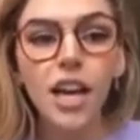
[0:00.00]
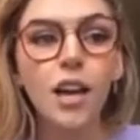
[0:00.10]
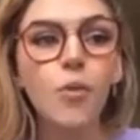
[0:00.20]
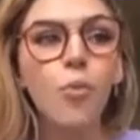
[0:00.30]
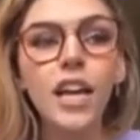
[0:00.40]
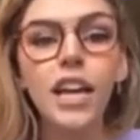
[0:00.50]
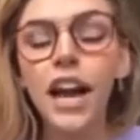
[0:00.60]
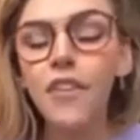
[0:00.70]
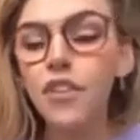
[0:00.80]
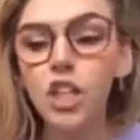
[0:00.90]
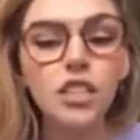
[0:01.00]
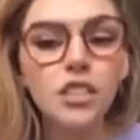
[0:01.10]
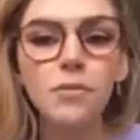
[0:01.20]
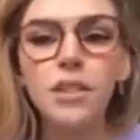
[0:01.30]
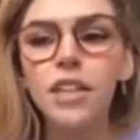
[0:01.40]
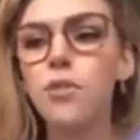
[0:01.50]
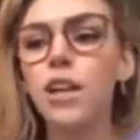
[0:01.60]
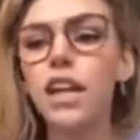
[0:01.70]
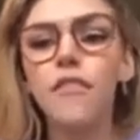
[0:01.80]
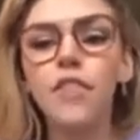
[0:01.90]
We have a good time together. We
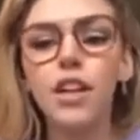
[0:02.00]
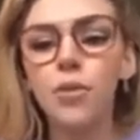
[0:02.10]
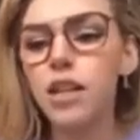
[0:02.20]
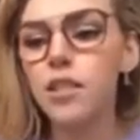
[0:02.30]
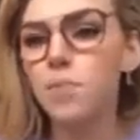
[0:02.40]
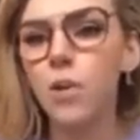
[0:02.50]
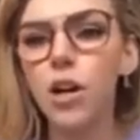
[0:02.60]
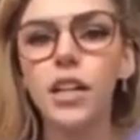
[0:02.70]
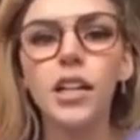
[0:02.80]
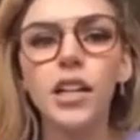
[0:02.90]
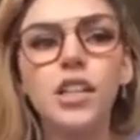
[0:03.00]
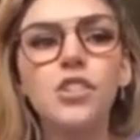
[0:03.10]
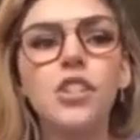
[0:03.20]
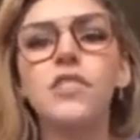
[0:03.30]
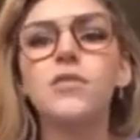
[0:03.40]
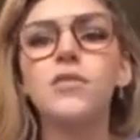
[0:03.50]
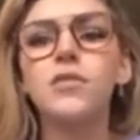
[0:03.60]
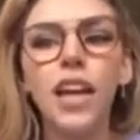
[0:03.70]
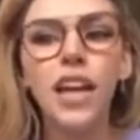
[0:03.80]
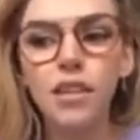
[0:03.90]
have a great sparking connection. So it's
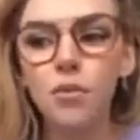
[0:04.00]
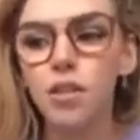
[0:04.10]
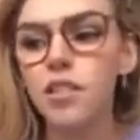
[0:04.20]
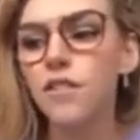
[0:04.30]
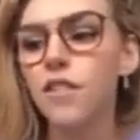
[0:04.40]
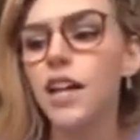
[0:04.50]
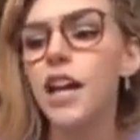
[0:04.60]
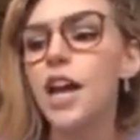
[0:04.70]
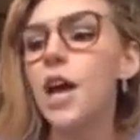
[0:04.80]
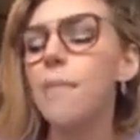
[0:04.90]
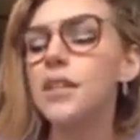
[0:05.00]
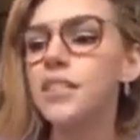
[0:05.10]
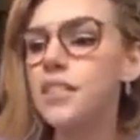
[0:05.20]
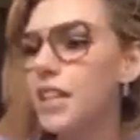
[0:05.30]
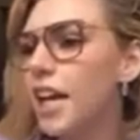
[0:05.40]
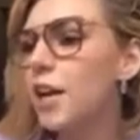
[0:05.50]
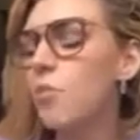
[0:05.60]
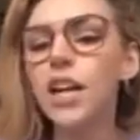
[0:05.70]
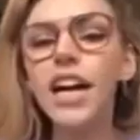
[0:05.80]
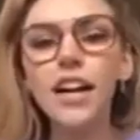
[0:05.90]
okay that we're different. But damn, would
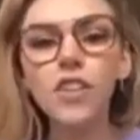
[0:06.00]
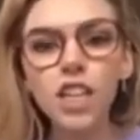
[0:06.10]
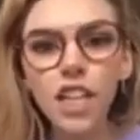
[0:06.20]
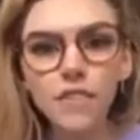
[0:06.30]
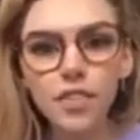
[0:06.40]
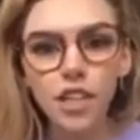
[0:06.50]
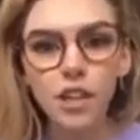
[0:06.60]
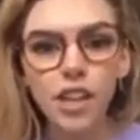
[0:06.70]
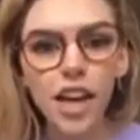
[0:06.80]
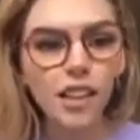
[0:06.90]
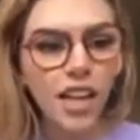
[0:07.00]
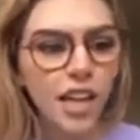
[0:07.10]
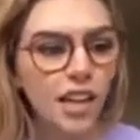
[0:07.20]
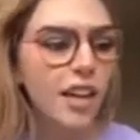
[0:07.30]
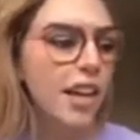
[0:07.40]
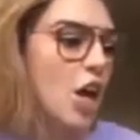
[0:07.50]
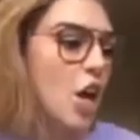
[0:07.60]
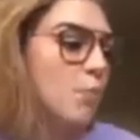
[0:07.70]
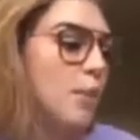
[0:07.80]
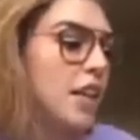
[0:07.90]
I have loved to know that then.
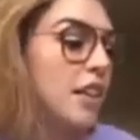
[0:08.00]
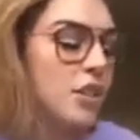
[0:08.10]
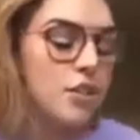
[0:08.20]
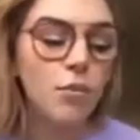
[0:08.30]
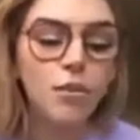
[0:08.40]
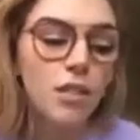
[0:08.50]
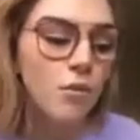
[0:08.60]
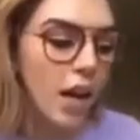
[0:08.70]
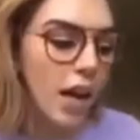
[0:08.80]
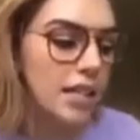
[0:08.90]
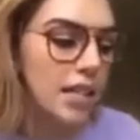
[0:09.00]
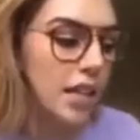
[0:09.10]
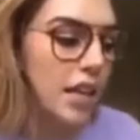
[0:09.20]
But there's a reason why I didn't.